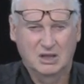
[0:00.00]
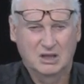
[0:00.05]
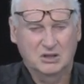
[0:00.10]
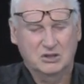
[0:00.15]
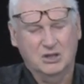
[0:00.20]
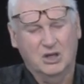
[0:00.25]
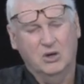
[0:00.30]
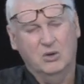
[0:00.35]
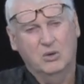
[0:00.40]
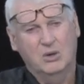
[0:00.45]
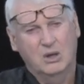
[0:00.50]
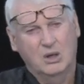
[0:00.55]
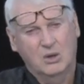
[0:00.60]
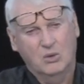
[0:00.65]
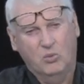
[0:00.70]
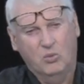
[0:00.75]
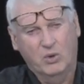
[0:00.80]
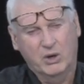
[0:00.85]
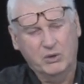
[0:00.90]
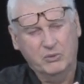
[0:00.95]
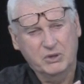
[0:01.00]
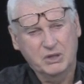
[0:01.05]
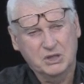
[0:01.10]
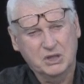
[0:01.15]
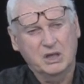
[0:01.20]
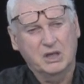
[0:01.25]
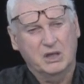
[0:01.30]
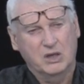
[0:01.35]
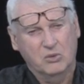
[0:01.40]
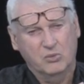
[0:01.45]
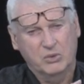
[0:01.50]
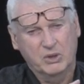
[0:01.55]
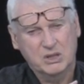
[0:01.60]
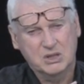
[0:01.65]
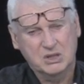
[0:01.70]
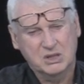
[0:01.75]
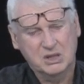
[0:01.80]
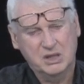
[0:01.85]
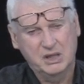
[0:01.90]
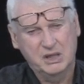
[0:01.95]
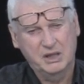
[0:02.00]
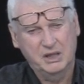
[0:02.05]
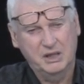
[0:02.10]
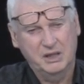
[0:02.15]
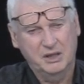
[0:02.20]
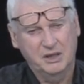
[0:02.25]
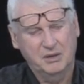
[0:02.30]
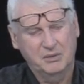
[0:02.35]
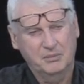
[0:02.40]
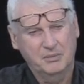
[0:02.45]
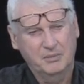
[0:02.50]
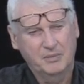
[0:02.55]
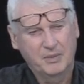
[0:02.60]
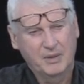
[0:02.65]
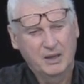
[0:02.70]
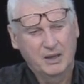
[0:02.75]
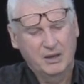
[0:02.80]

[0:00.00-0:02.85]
So what do we see? We see him